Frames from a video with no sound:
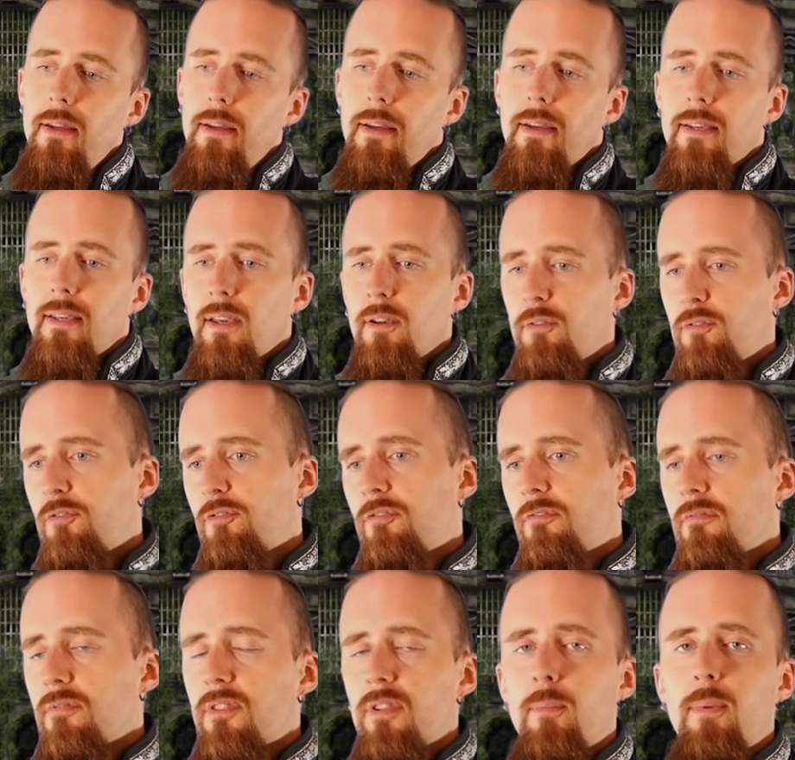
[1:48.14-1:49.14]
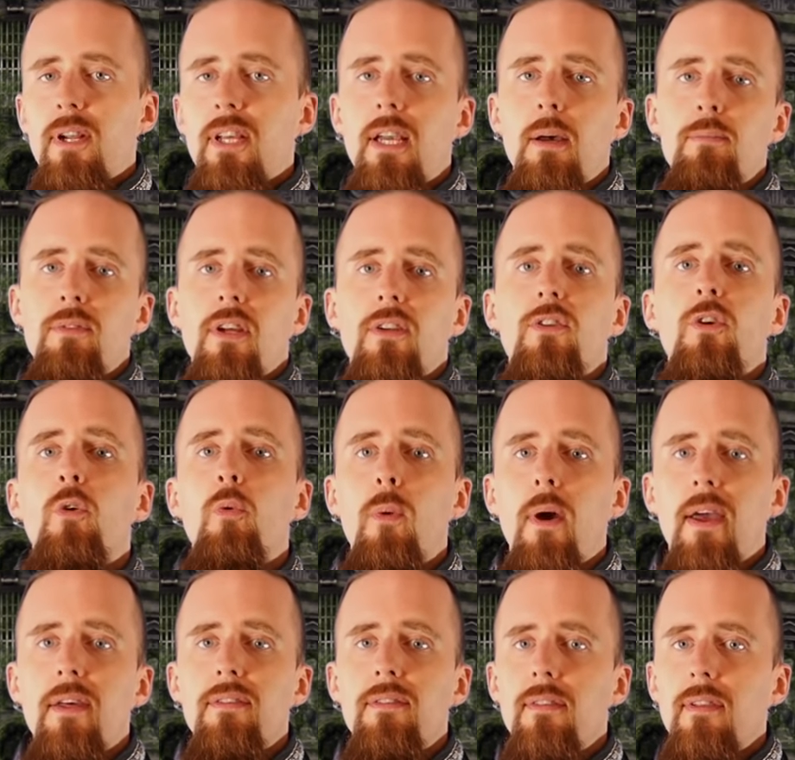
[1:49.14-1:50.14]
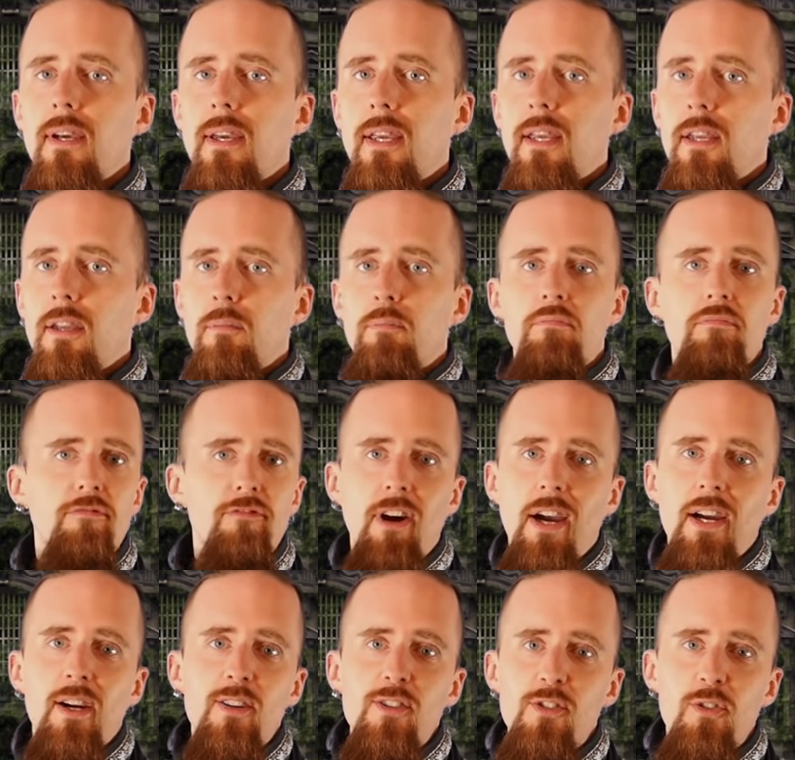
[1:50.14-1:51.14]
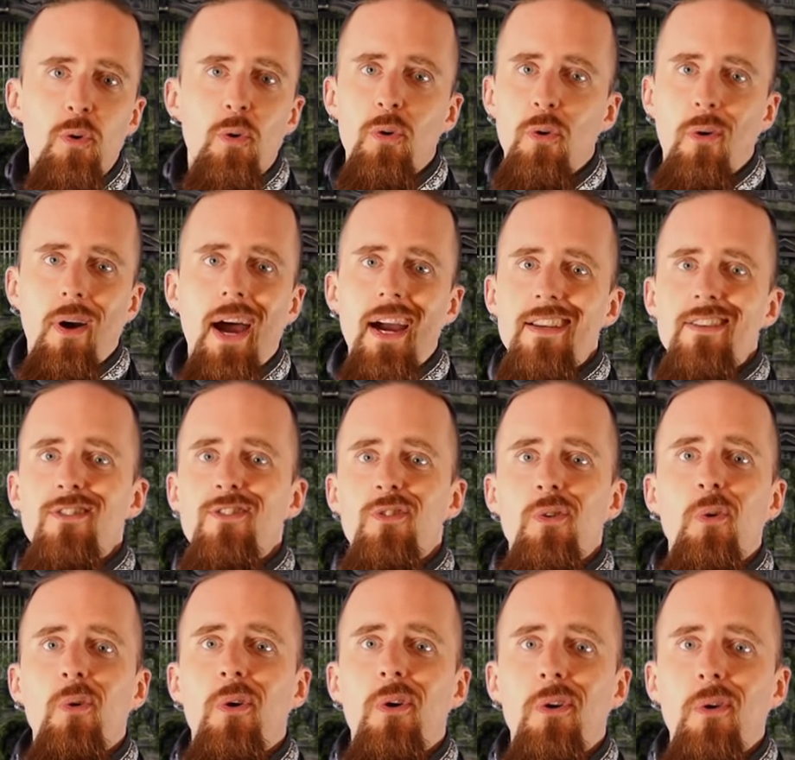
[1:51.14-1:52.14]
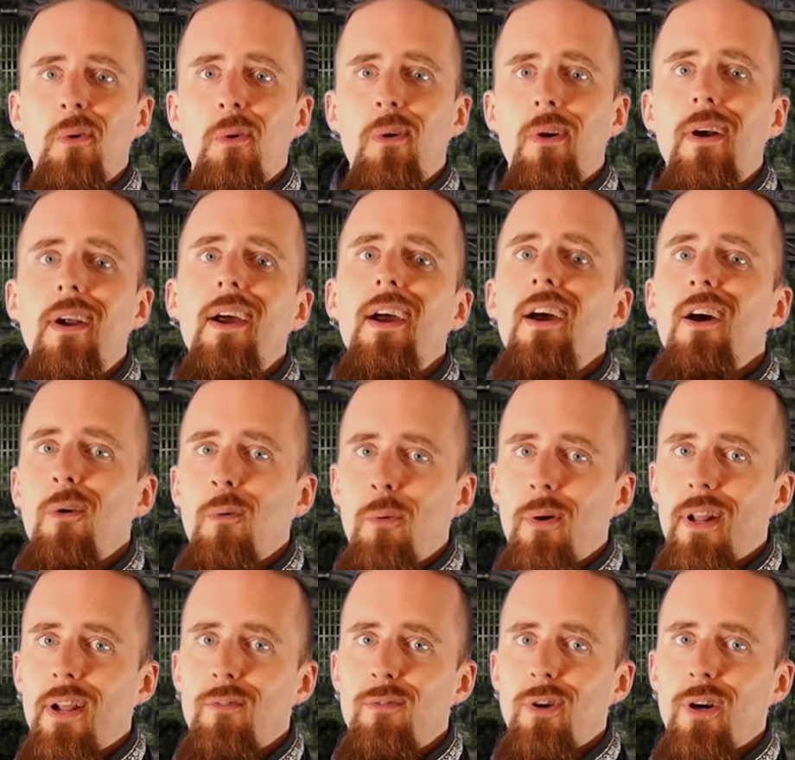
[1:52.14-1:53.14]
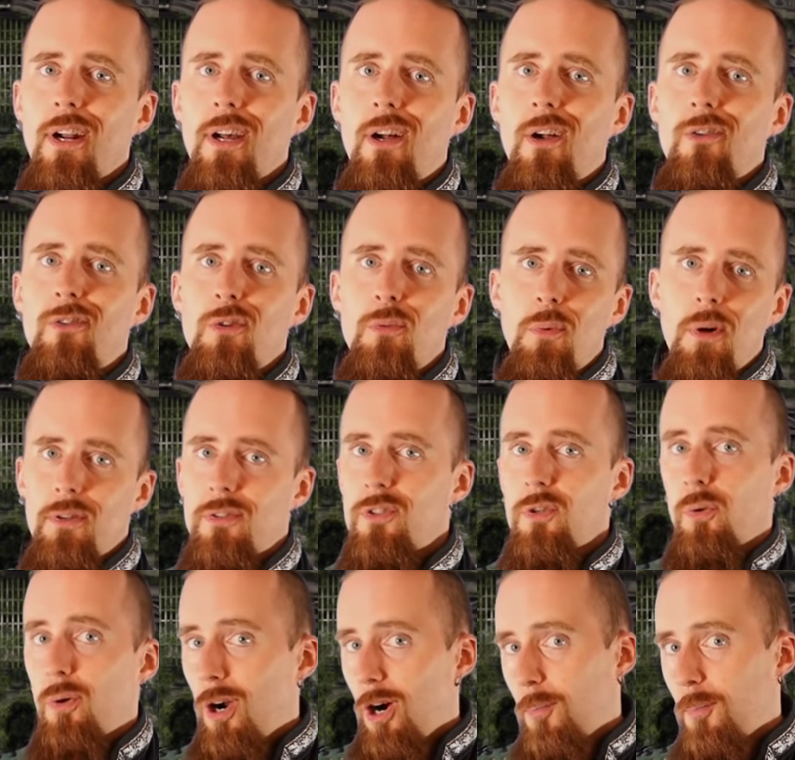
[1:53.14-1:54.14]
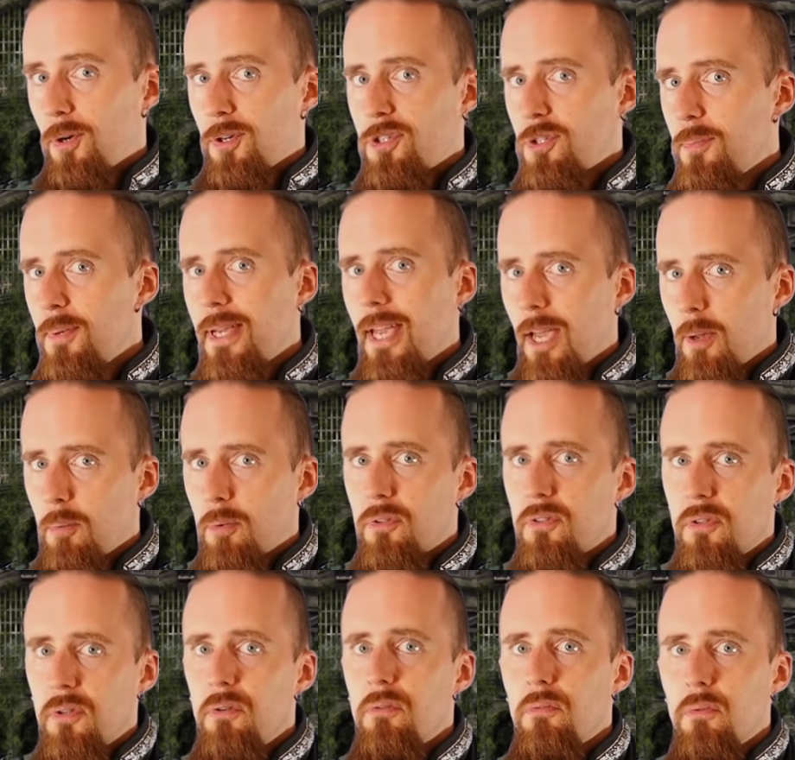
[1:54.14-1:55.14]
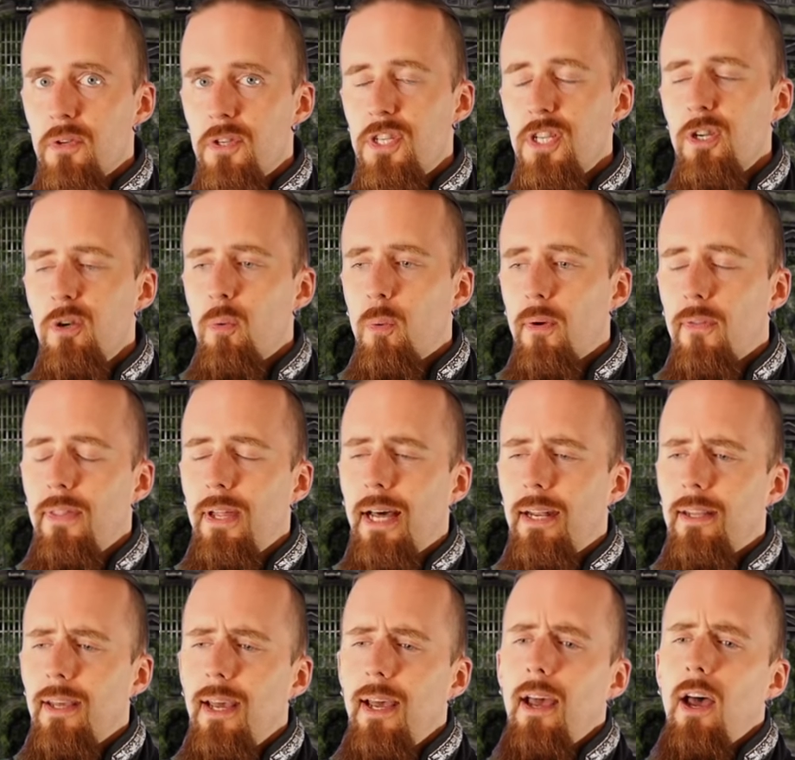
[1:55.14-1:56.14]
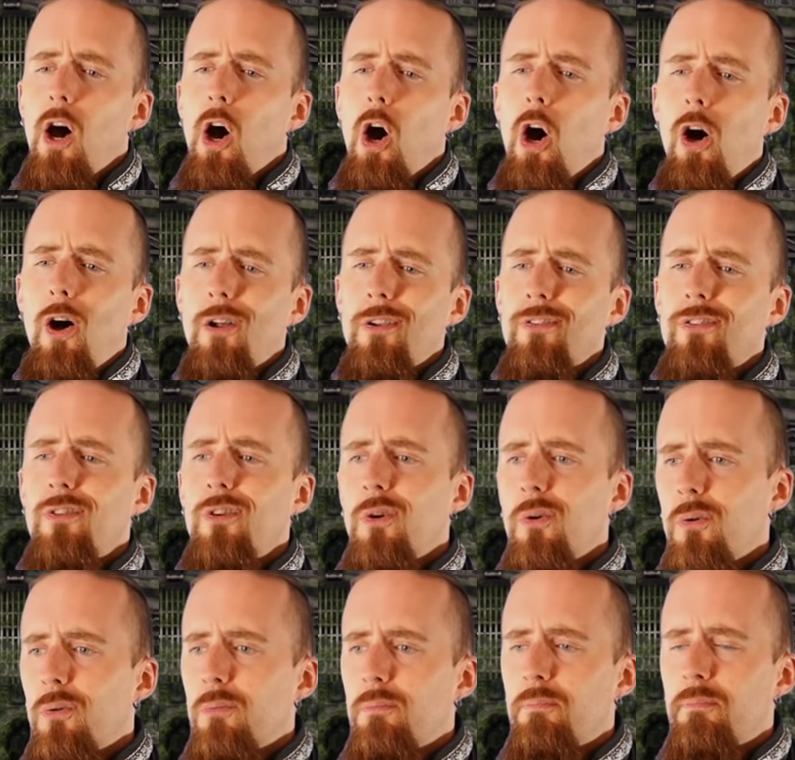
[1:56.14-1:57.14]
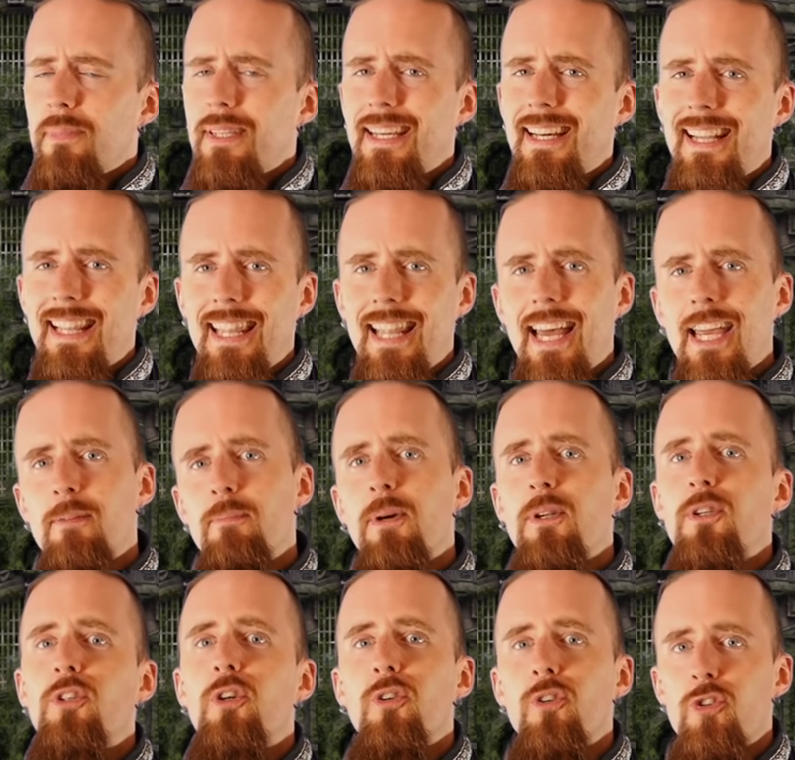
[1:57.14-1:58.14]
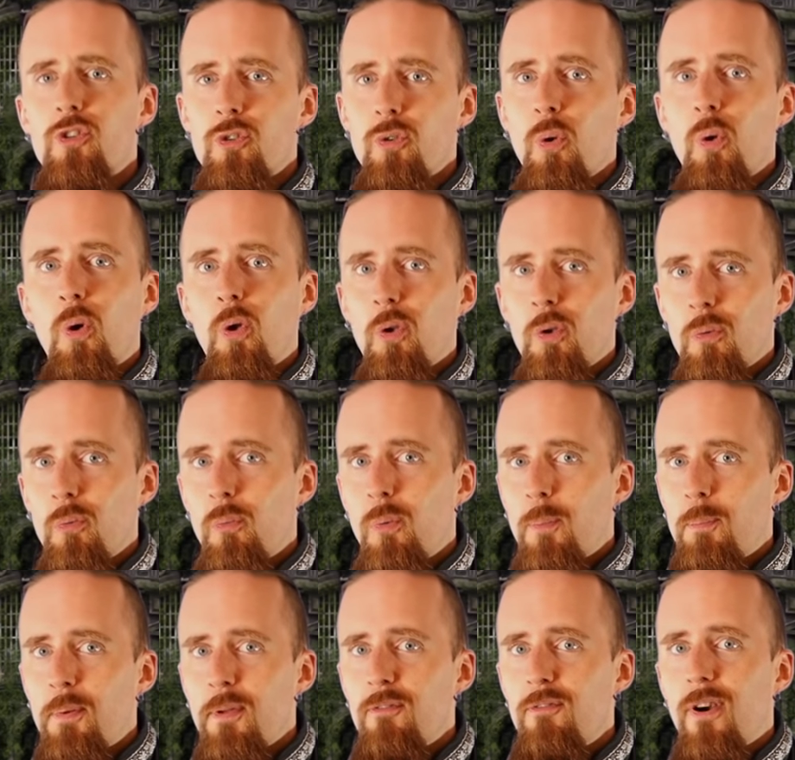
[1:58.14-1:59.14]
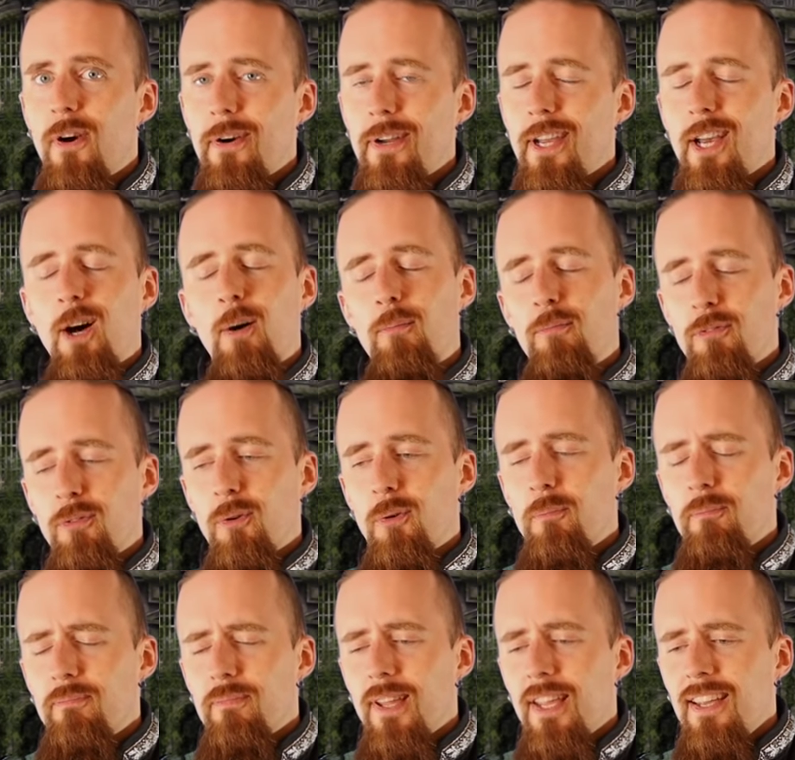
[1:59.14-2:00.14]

Like if somebody comes at you with a fire sword or ice sword or whatever else, you want your armor to be able to deal with that. Also, climate control would be very helpful.